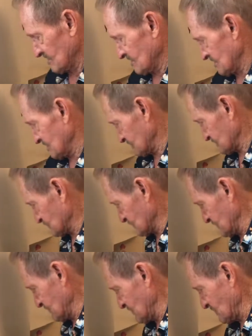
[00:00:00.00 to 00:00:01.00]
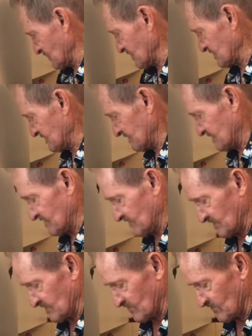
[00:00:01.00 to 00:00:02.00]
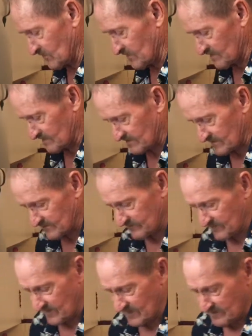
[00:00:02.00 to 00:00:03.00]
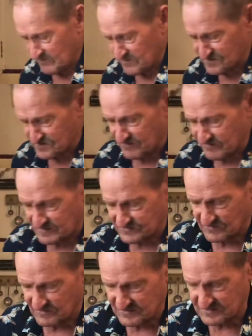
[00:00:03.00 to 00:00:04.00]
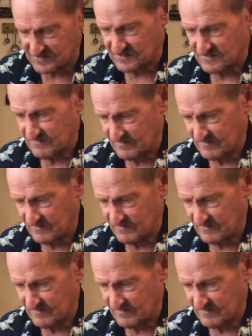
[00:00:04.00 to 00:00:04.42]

And I'll show you, remember I did that video about the mysterious oranges?